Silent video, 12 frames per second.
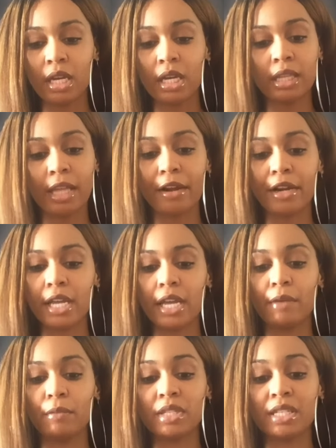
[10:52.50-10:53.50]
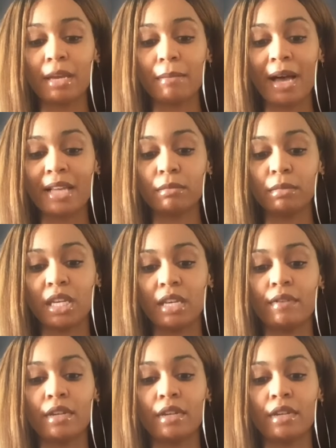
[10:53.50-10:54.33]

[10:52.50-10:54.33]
clarity and once again possibly even